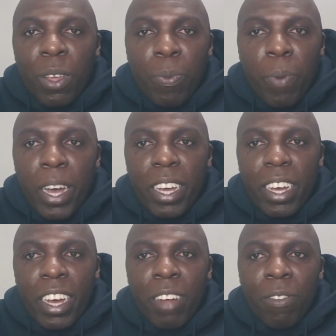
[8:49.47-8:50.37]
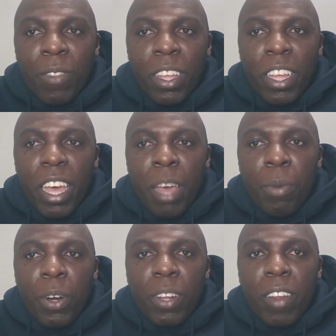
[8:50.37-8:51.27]
Park,
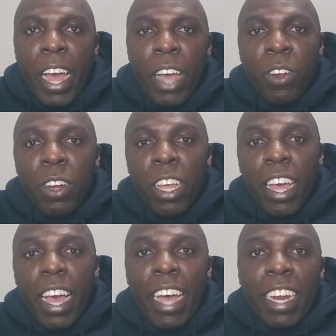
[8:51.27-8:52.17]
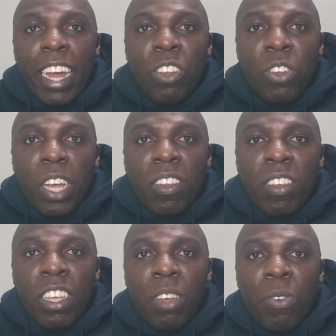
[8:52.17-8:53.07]
Emirates Lion. And as you can
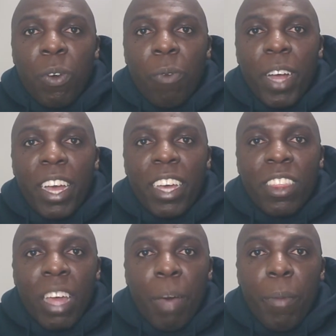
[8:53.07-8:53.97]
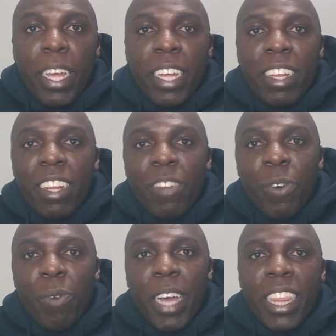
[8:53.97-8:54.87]
see from my thumbnail
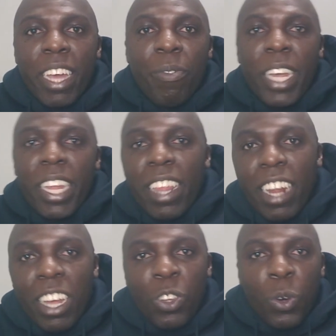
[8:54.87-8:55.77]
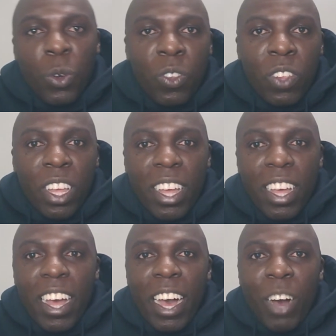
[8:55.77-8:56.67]
that I chose,
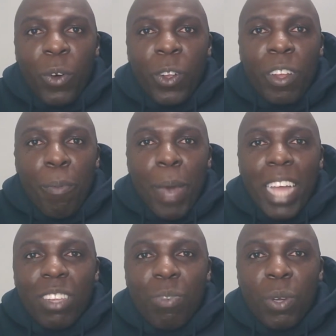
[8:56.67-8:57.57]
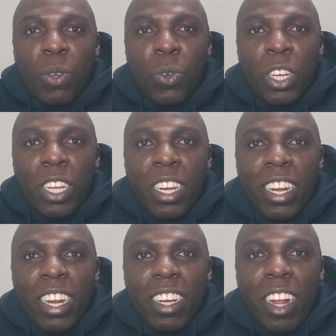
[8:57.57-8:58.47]
was a match between
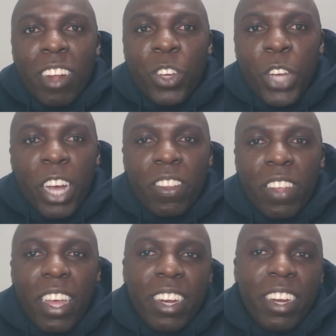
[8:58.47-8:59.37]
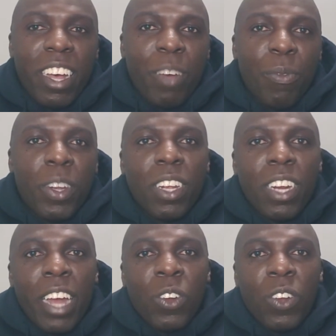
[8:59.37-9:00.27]
Natal Sharks and British
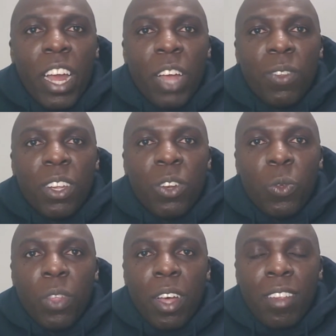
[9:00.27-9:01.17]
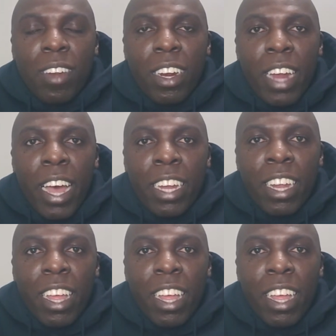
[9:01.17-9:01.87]
and Irish Lions in 2009.